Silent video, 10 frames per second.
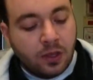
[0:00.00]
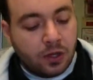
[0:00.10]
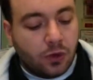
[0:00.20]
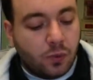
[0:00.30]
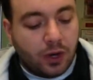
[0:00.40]

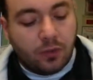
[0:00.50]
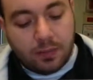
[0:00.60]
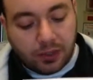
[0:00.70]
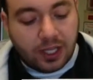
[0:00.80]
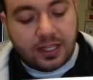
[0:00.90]
where are we
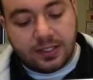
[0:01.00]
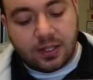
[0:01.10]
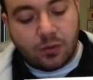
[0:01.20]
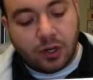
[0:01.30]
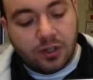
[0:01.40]

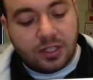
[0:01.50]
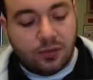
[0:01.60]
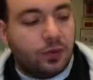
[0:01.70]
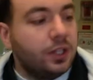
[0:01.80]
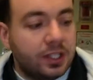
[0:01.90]
placed, and where are
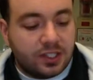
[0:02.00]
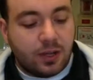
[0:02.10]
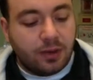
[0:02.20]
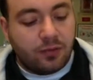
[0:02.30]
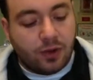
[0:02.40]
these feelings
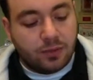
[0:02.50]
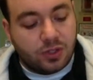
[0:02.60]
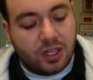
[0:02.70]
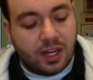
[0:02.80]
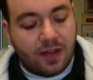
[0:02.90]
coming from,
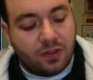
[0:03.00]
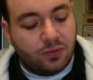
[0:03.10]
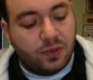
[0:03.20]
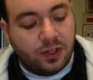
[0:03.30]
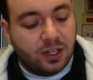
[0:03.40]
so they could have the
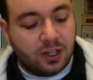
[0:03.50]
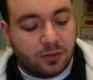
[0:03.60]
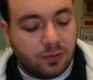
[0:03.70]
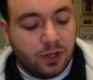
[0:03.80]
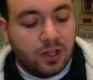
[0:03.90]
feeling
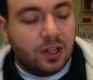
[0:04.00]
of